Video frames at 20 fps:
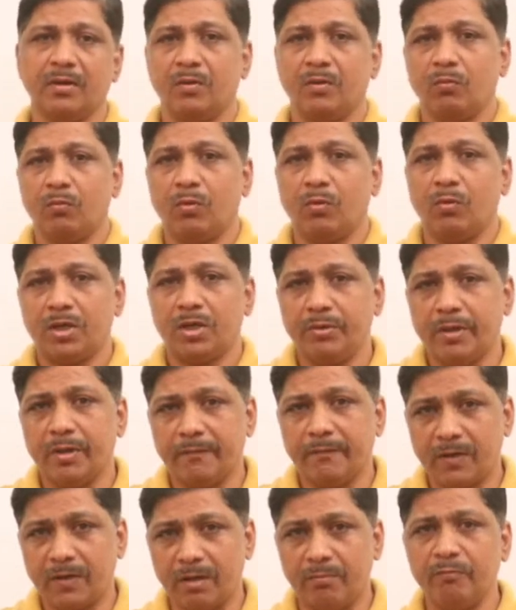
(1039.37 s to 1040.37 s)
What you
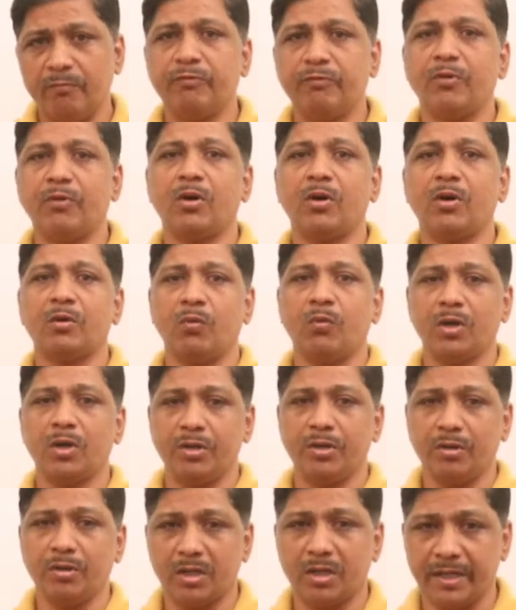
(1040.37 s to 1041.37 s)
have come for, what
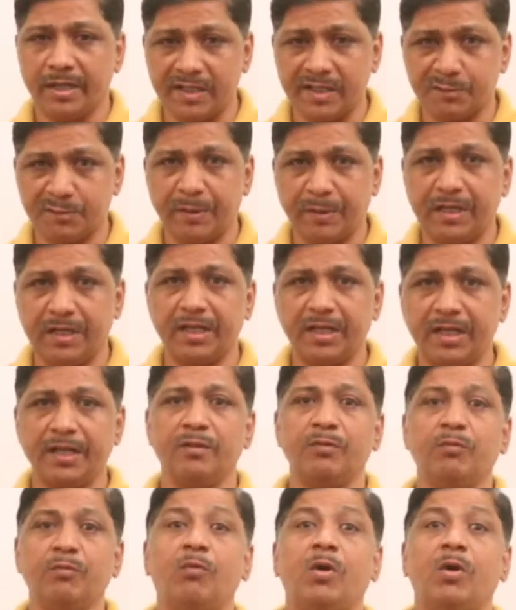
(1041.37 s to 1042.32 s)
you are expecting,